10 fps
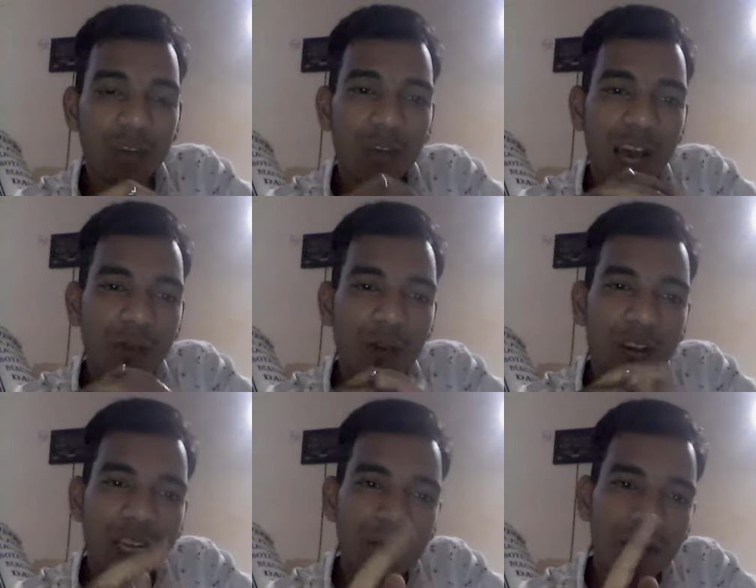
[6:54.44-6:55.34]
have
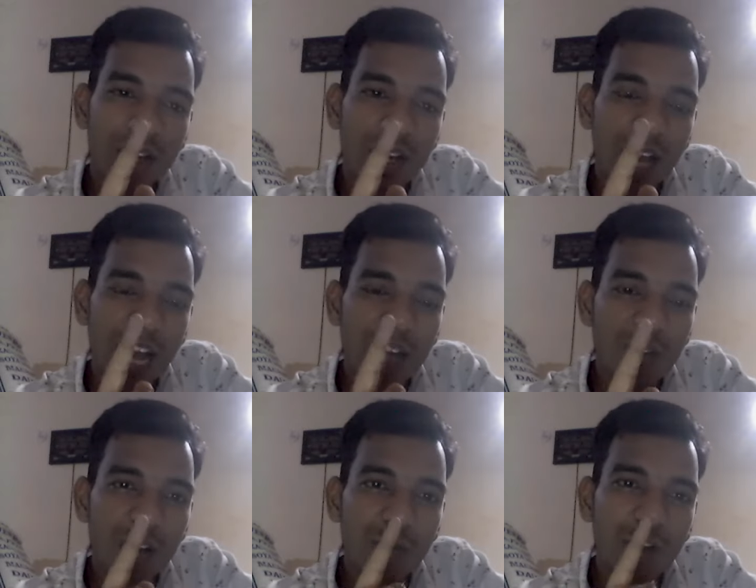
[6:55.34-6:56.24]

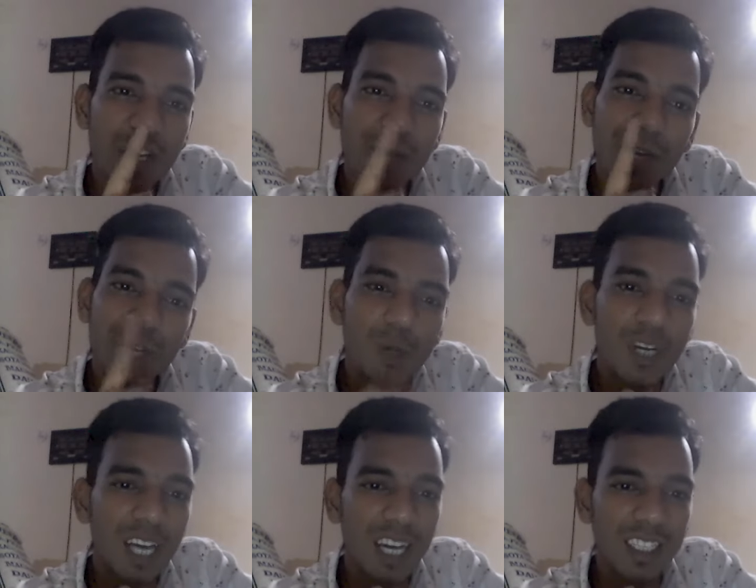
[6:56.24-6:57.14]
only a particular
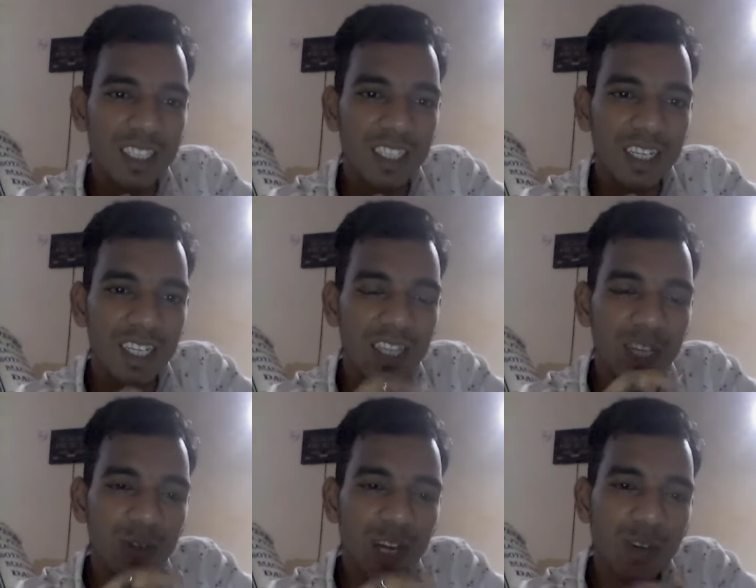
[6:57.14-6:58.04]
task, that
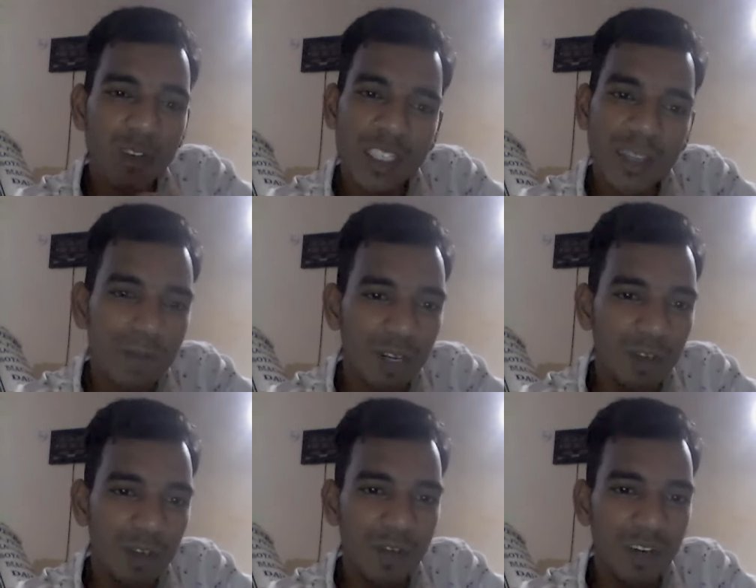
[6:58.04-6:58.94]
you are doing some
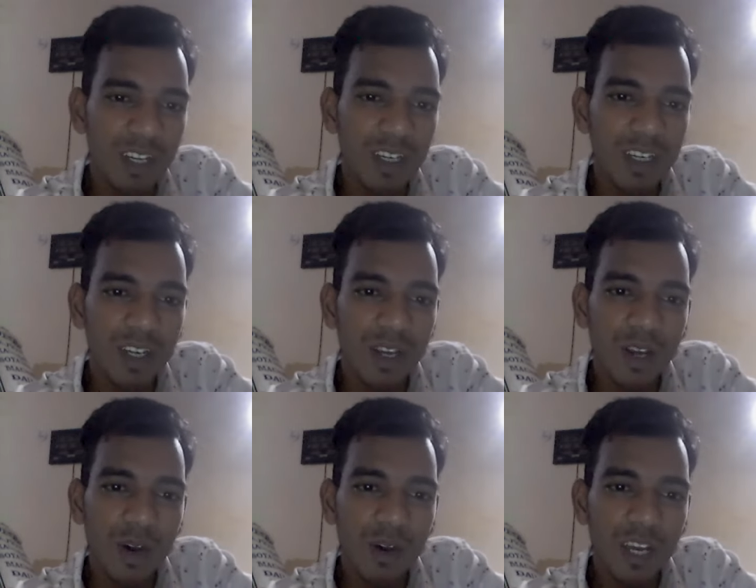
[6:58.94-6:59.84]
particular work,
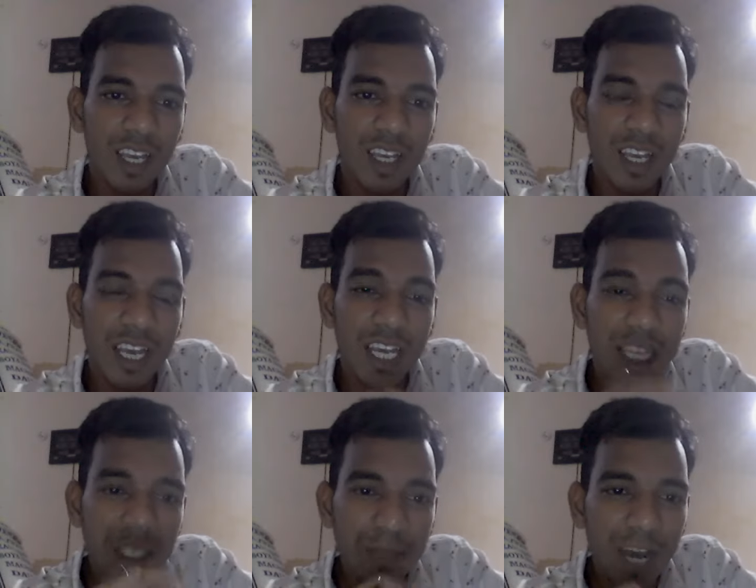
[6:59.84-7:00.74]
okay.
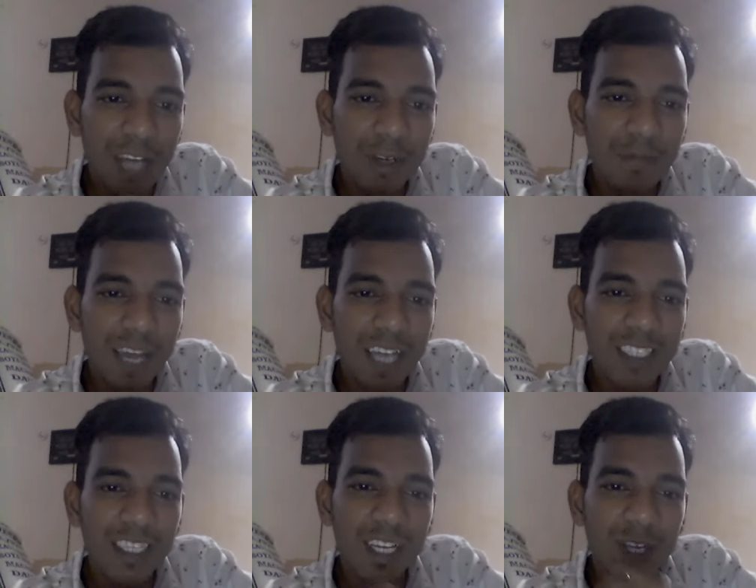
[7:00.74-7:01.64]
In spite of that,
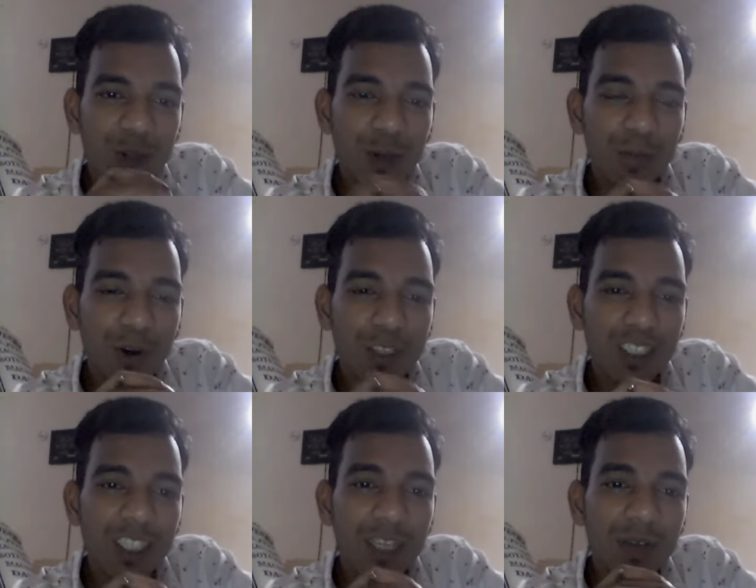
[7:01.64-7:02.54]
your boss
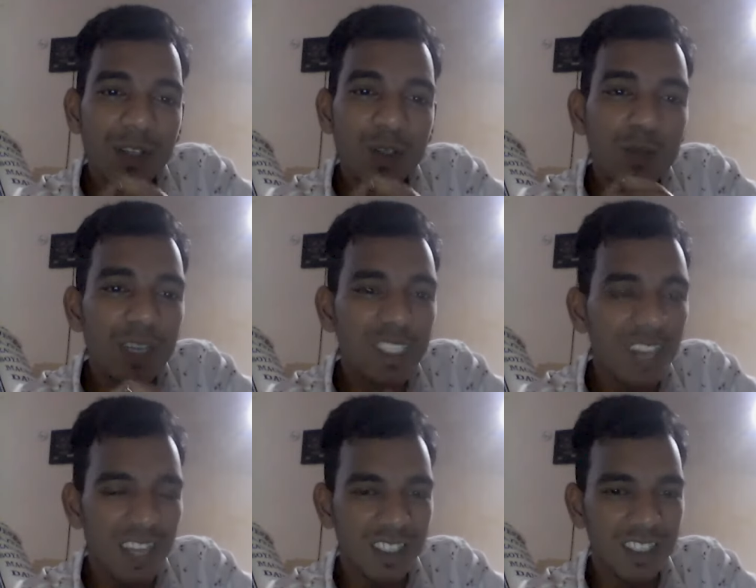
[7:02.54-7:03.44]
is giving too much
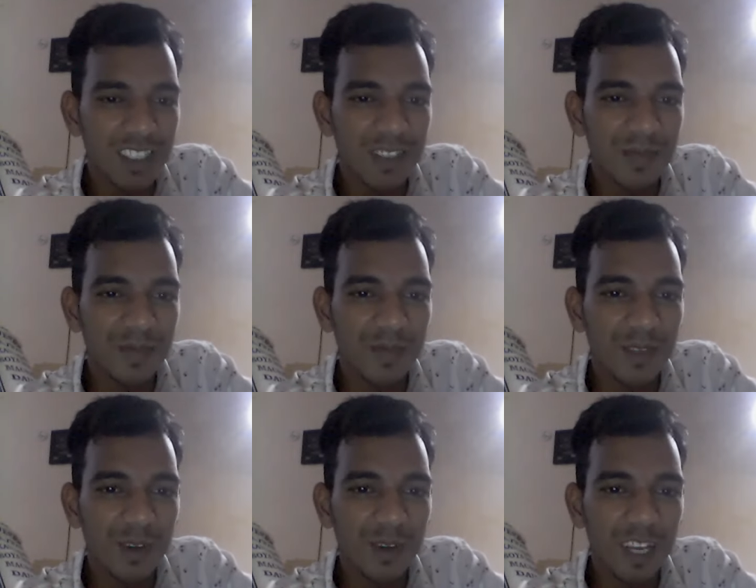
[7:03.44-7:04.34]
tasks,
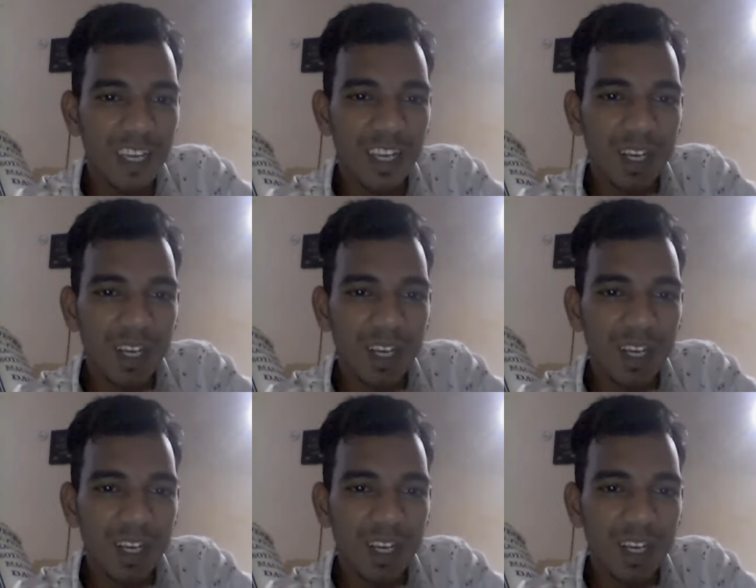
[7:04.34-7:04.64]
okay,